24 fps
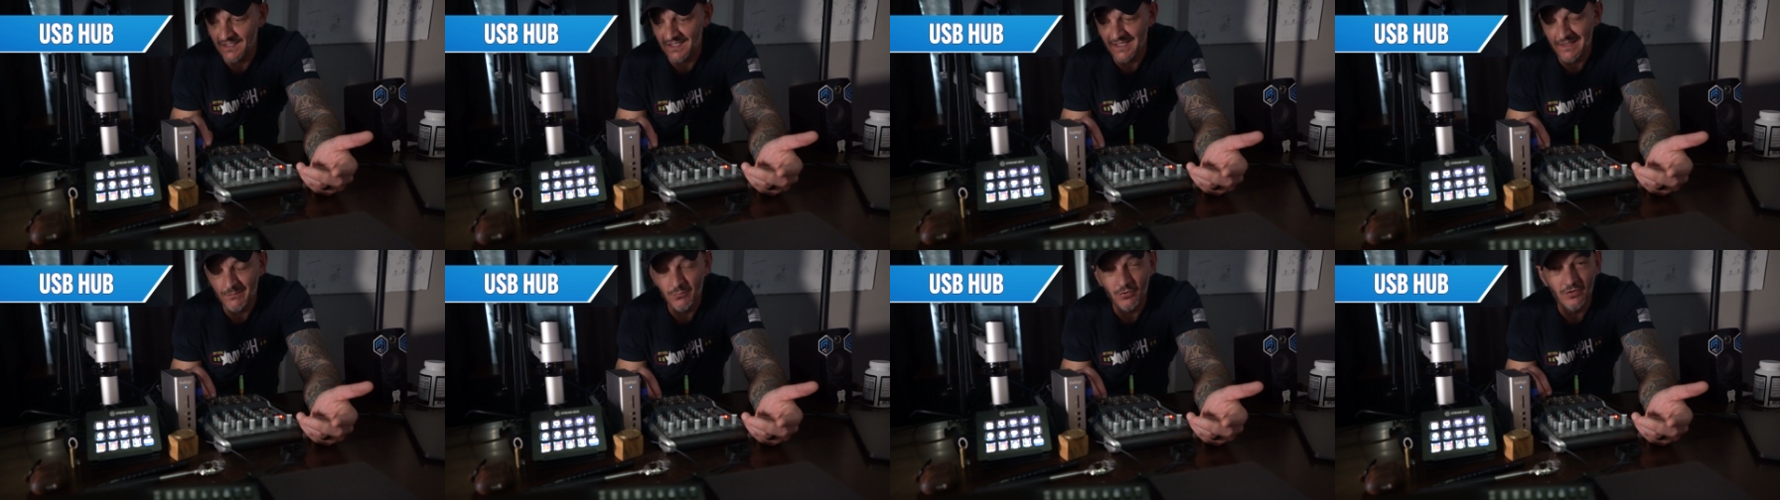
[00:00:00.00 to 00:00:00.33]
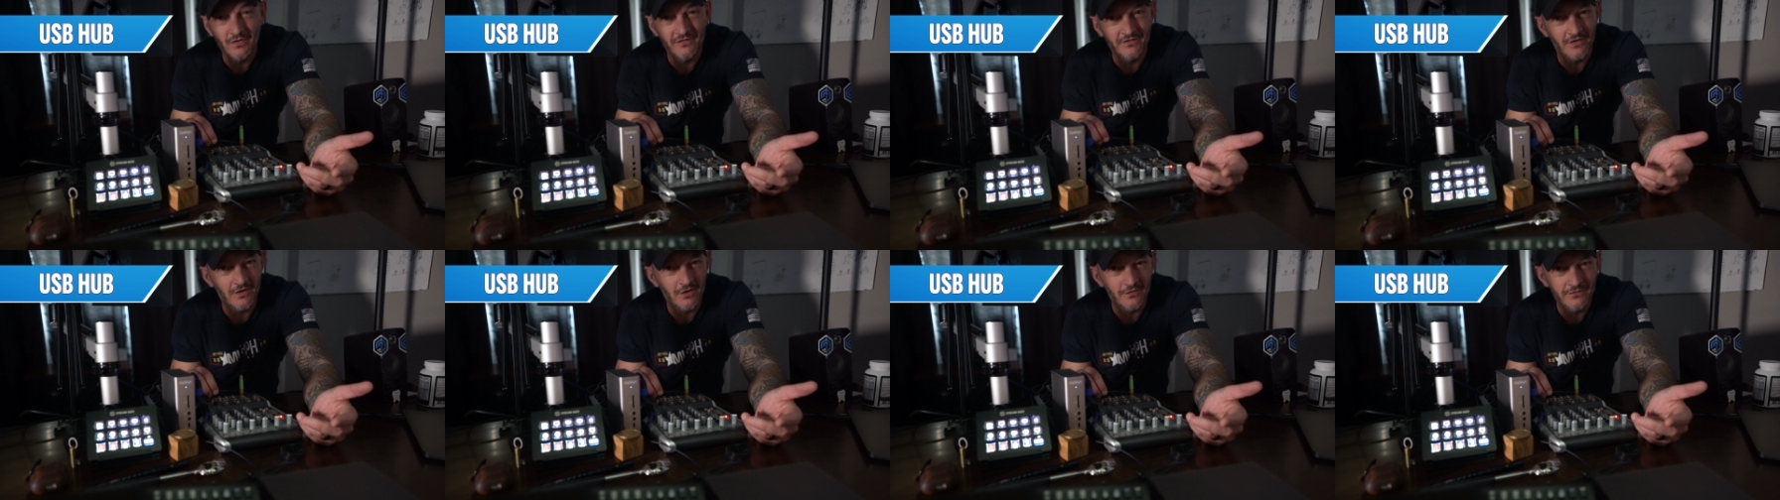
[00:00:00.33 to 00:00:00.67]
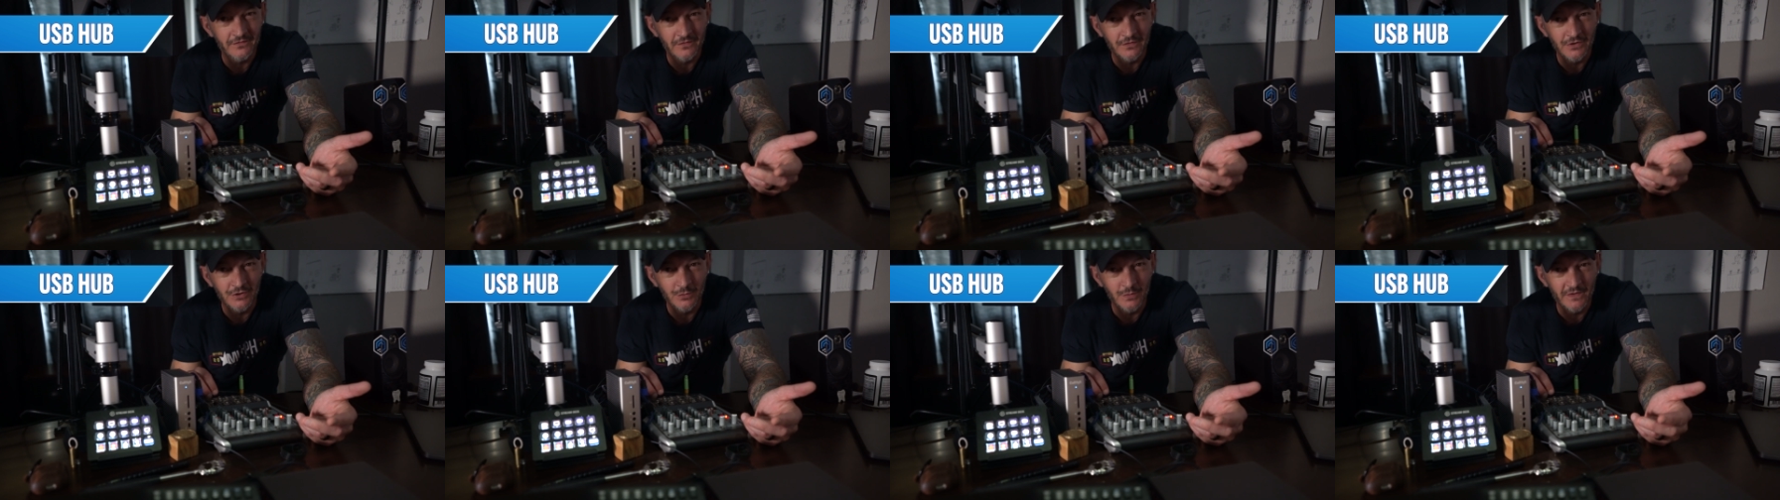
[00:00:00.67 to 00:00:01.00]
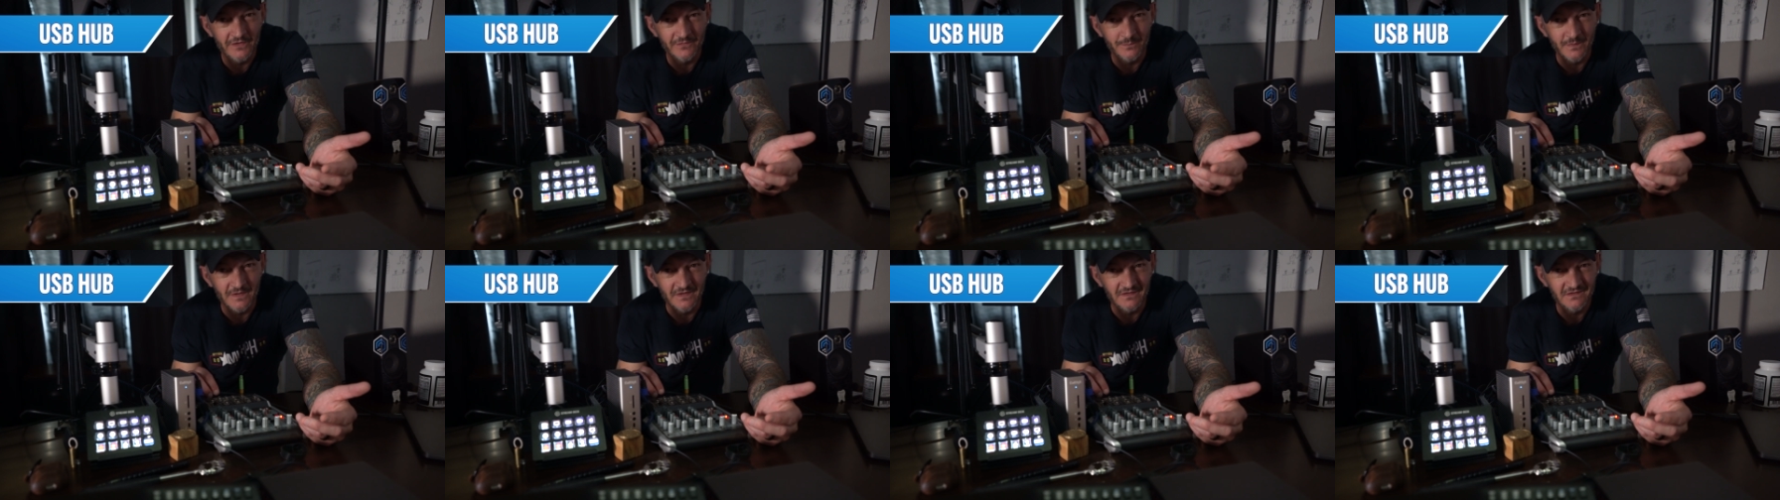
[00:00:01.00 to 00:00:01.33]
cable is also U
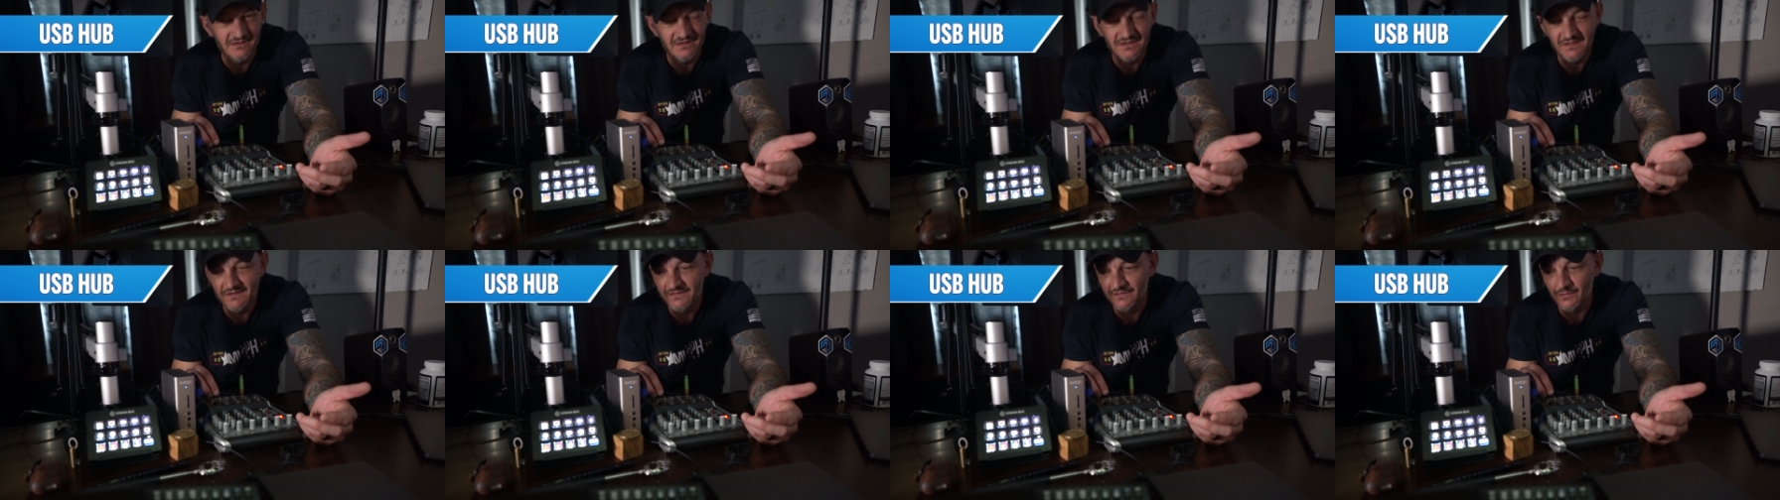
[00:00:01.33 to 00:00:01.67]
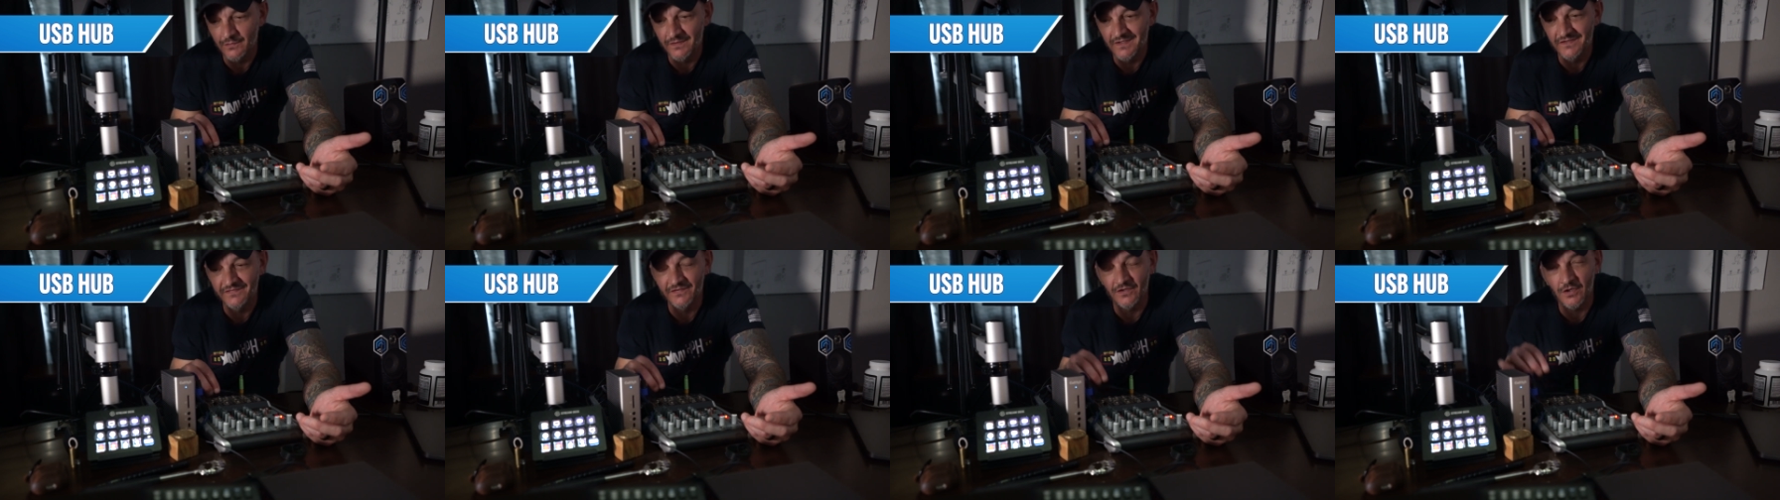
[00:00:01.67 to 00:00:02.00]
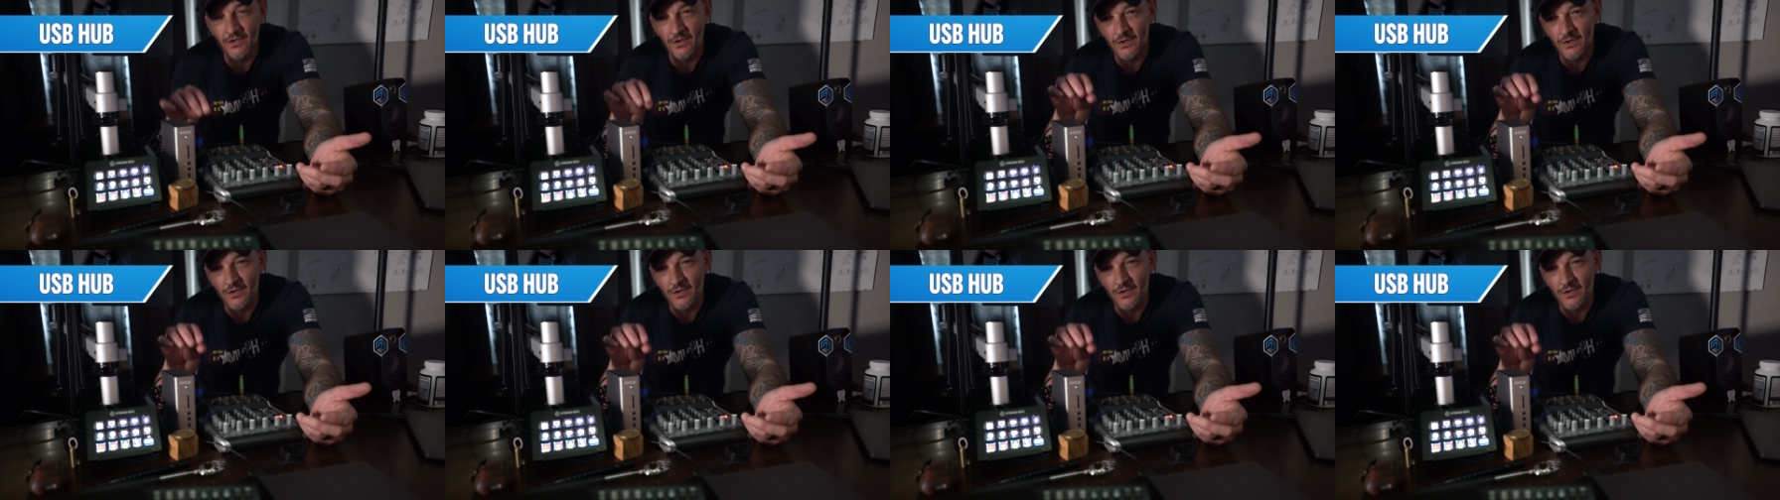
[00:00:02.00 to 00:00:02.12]
S B C, so this